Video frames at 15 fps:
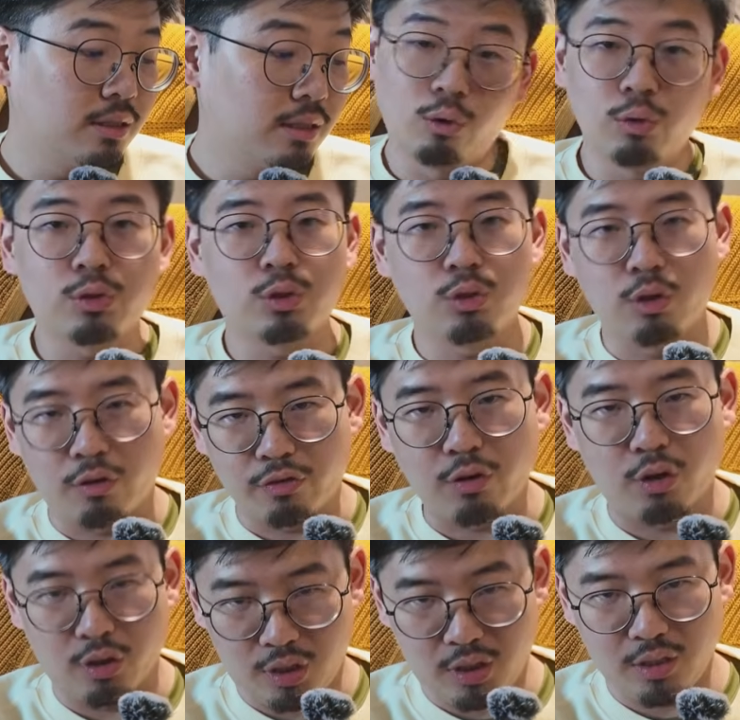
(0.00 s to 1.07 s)
and also of
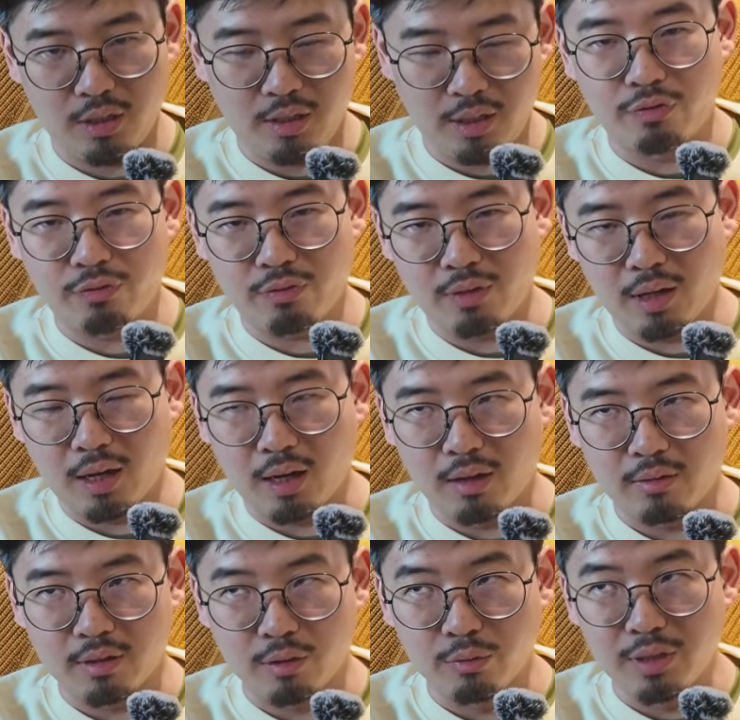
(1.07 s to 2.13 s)
course with
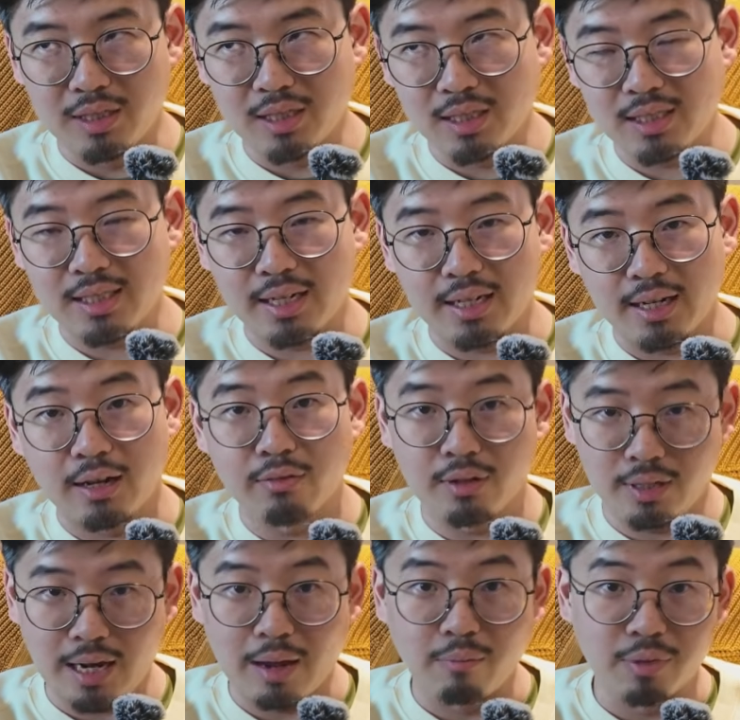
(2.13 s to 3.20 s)
the recent set
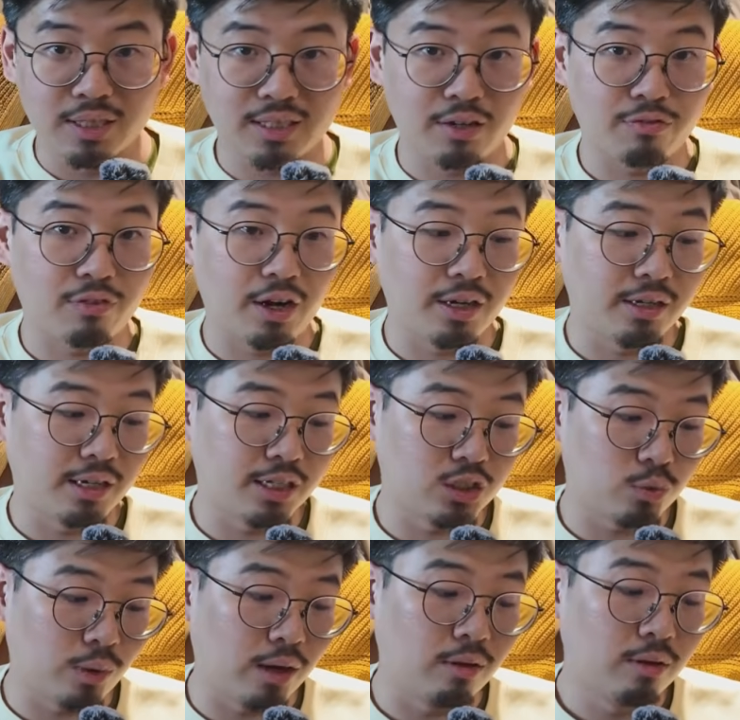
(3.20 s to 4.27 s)
11 Ember Sapphire
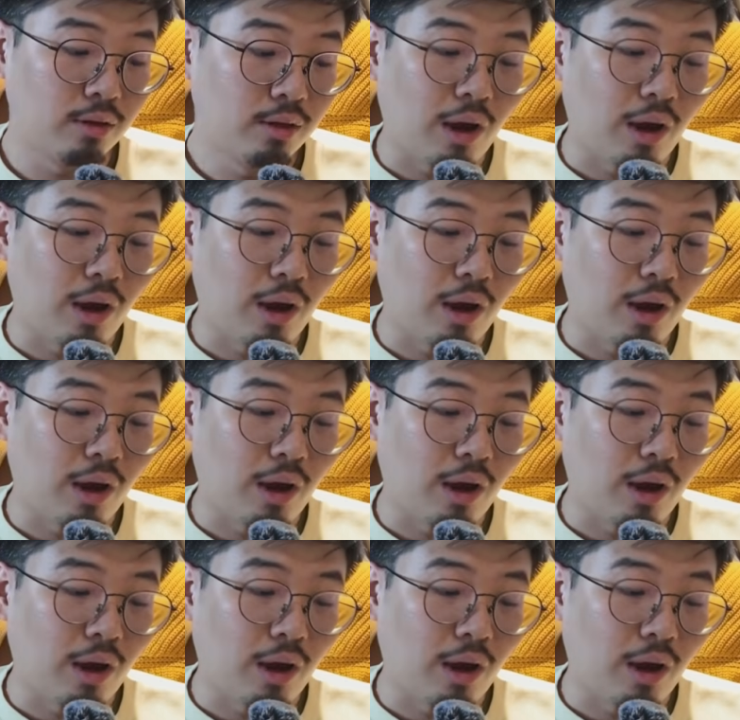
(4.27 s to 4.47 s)
as well.